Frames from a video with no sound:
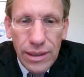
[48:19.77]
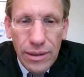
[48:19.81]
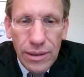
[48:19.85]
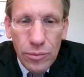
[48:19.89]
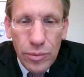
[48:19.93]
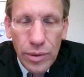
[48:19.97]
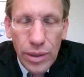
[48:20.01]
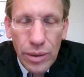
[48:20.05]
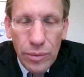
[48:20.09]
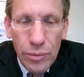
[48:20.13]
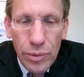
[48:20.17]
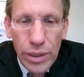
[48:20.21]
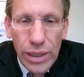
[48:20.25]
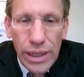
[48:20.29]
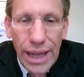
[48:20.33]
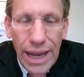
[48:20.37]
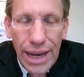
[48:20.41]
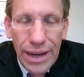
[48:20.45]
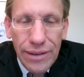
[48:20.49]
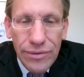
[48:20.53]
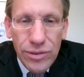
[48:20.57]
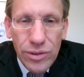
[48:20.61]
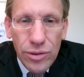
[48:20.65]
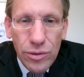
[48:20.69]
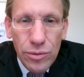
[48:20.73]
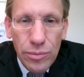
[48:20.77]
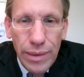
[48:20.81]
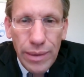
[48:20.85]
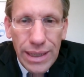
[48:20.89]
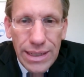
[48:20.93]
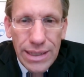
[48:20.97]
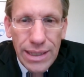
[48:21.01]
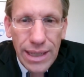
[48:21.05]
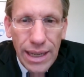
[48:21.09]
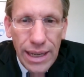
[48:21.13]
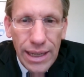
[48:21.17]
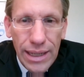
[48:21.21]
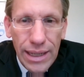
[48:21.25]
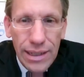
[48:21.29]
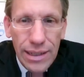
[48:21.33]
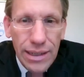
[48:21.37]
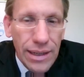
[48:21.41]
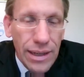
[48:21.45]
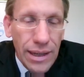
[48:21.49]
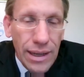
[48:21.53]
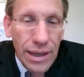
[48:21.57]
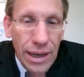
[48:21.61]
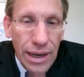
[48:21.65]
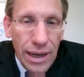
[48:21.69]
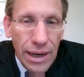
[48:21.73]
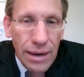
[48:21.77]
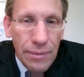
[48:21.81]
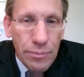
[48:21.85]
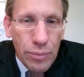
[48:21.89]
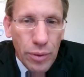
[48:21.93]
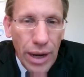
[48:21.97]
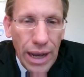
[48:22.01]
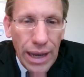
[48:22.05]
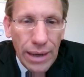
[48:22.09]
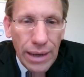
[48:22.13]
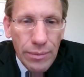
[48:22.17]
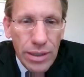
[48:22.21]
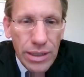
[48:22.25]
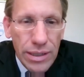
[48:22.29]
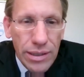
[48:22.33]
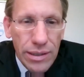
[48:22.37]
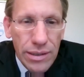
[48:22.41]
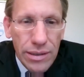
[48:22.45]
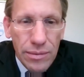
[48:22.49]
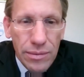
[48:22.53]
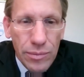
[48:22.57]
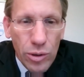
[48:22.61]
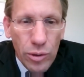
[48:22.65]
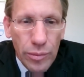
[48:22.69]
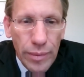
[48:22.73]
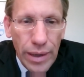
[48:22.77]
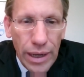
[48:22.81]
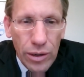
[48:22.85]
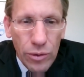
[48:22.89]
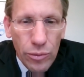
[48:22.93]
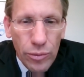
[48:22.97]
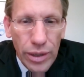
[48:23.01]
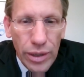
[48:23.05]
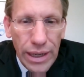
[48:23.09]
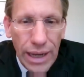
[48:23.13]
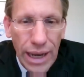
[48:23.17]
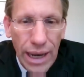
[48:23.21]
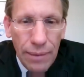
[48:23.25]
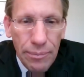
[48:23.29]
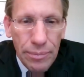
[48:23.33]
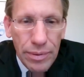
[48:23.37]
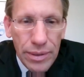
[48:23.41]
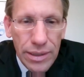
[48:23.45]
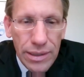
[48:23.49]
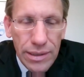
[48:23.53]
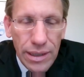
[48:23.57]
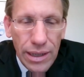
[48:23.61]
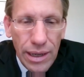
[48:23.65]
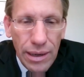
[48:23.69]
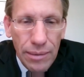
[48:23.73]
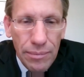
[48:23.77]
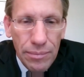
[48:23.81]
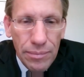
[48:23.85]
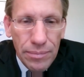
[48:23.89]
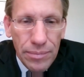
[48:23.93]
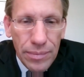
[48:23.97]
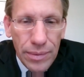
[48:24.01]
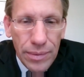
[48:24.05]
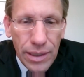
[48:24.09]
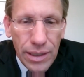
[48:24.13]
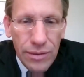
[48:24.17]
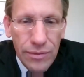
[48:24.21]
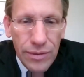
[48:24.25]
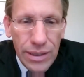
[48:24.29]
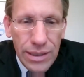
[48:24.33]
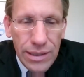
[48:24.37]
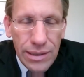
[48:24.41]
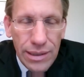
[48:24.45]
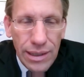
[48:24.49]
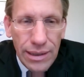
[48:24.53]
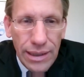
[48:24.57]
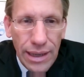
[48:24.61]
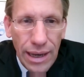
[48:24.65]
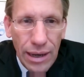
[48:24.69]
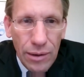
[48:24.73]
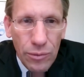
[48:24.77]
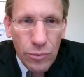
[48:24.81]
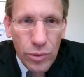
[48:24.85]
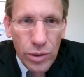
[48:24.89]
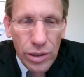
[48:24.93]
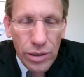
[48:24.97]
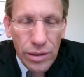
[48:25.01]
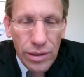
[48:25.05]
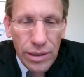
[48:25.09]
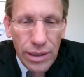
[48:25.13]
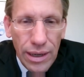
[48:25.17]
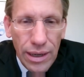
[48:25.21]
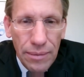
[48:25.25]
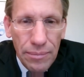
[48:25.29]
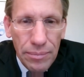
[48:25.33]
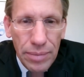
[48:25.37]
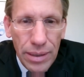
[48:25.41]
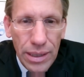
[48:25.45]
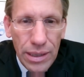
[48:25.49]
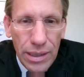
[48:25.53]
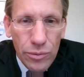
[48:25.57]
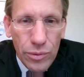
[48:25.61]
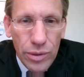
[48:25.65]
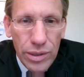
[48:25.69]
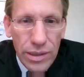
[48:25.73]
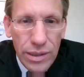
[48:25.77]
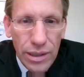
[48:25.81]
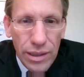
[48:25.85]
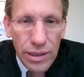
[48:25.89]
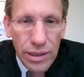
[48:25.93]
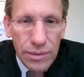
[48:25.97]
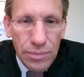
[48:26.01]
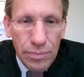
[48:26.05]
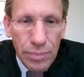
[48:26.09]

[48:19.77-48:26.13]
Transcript: we will have to maintain uh, pragmatism no matter what happens, and I'm convinced that that will be the result.